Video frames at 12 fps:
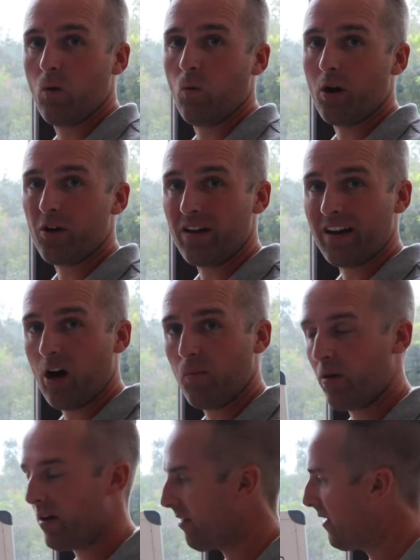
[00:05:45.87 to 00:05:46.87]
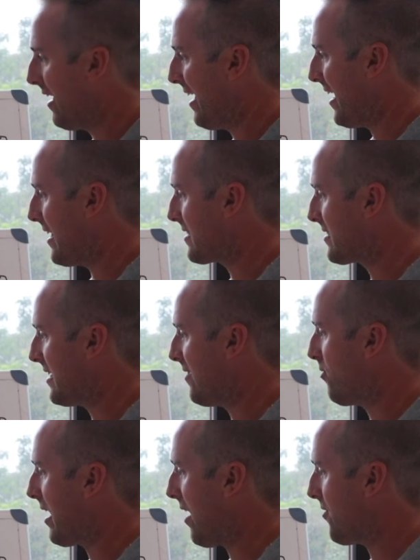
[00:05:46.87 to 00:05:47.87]
what you need help with, and see
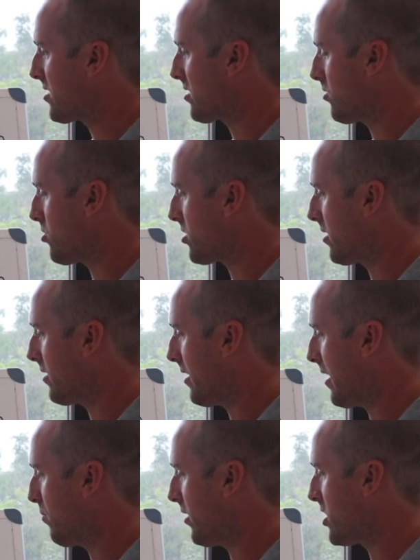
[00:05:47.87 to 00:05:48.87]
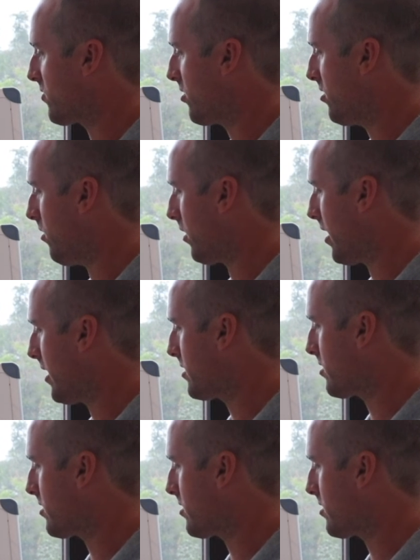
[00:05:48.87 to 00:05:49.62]
if we have a solution in place for you, okay?